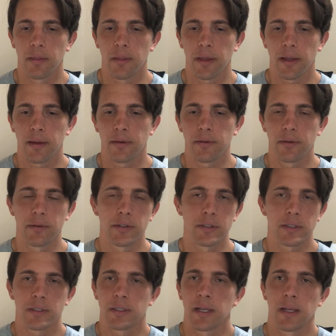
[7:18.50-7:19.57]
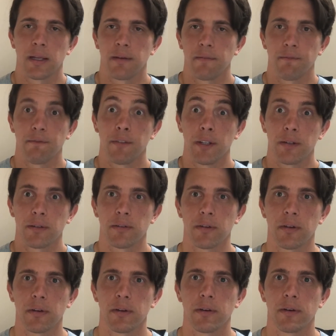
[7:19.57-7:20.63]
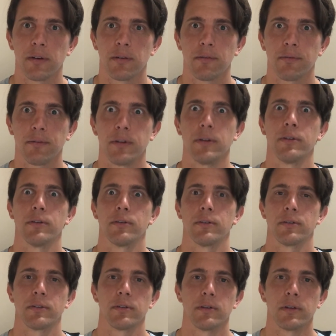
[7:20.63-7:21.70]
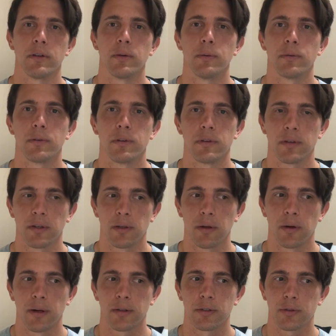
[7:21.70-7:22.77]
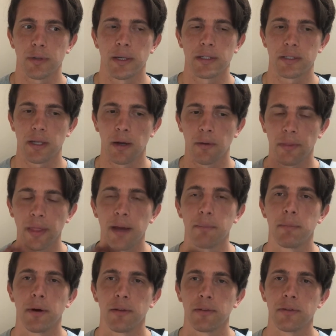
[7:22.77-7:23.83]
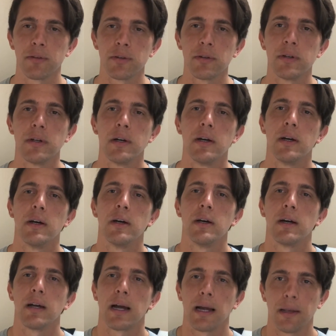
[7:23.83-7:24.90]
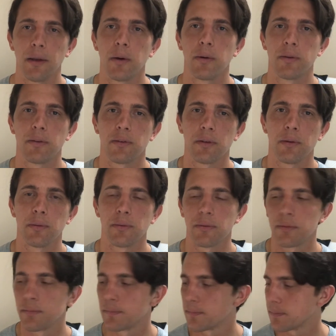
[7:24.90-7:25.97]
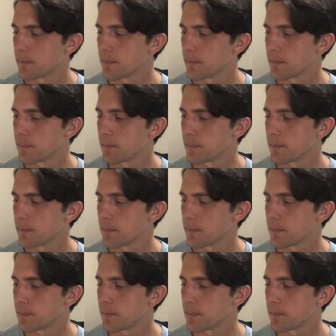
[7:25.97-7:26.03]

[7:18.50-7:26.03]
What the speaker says: than to just say it feels good, it feels loose. It's like, no, I stretched out that muscle. I know it's loose.